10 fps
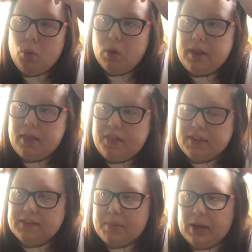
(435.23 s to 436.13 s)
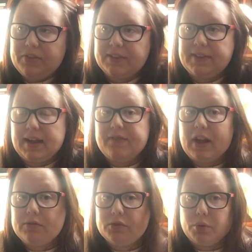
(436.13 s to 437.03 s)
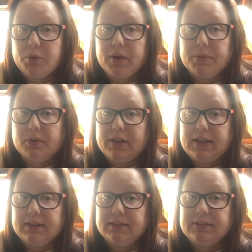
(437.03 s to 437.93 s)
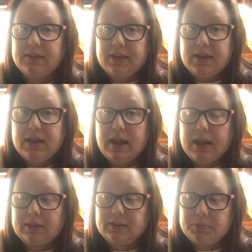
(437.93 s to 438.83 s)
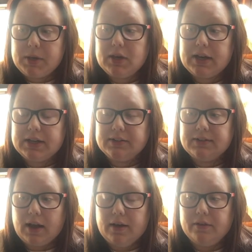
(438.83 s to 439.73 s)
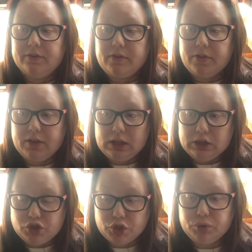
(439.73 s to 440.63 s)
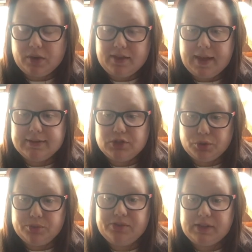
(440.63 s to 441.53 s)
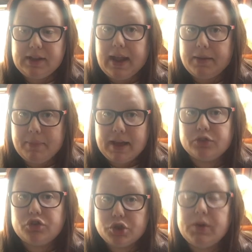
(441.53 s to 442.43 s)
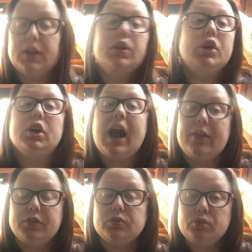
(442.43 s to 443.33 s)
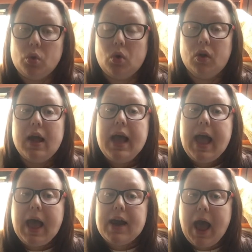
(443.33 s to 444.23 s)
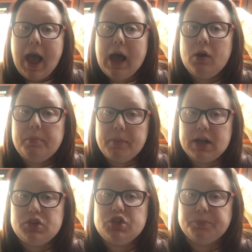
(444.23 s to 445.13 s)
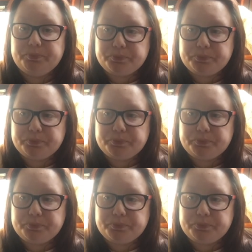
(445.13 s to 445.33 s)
One of the things about this that I found so incredible is the experience of the children that do see a mass shooting occur at their school and how much